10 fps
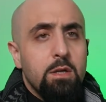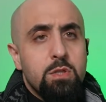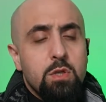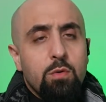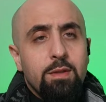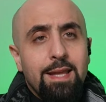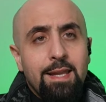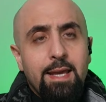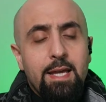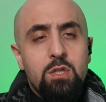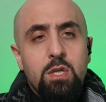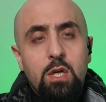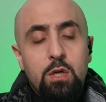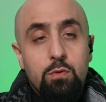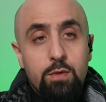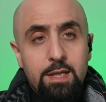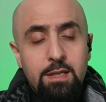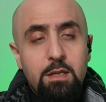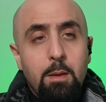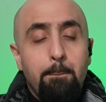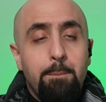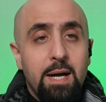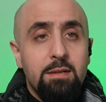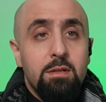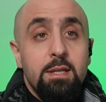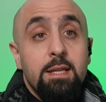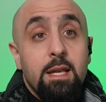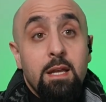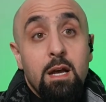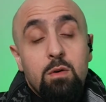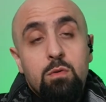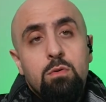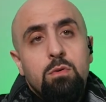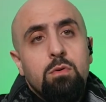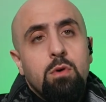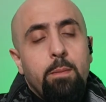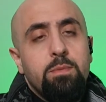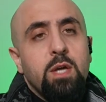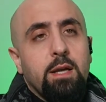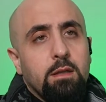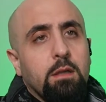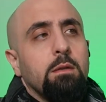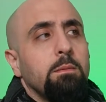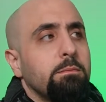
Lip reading: So the delegation agreed, but Netanyahu objected.